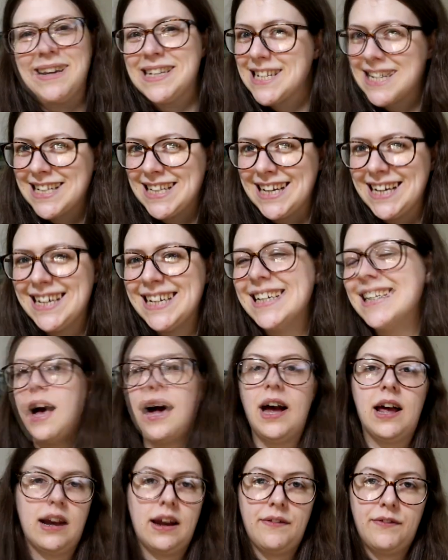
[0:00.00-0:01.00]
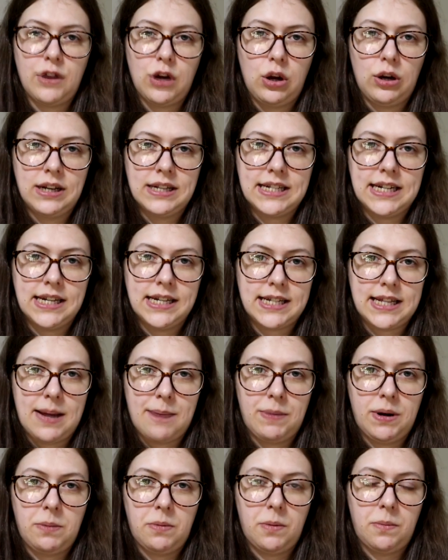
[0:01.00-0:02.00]
basically and if you're listening to
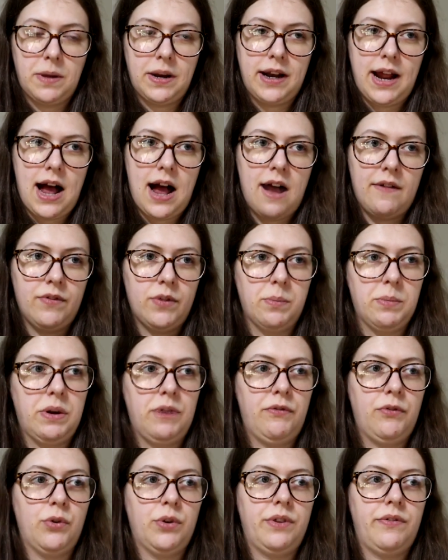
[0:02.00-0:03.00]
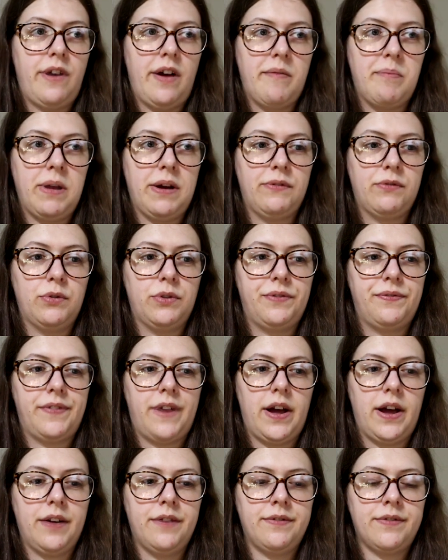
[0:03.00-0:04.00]
that minimum and have them in a 45 by
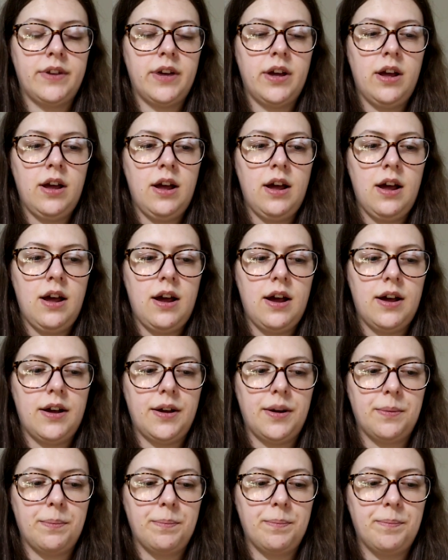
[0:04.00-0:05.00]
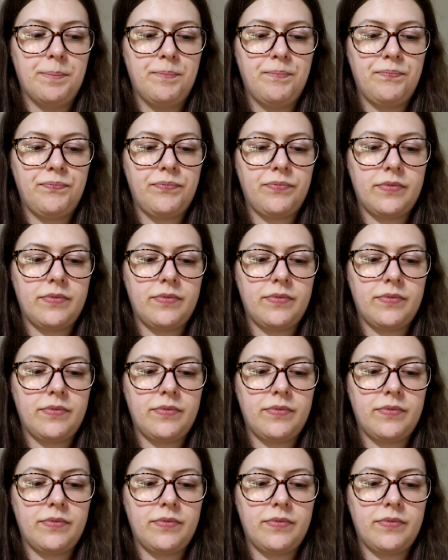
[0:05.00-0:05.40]
45 um,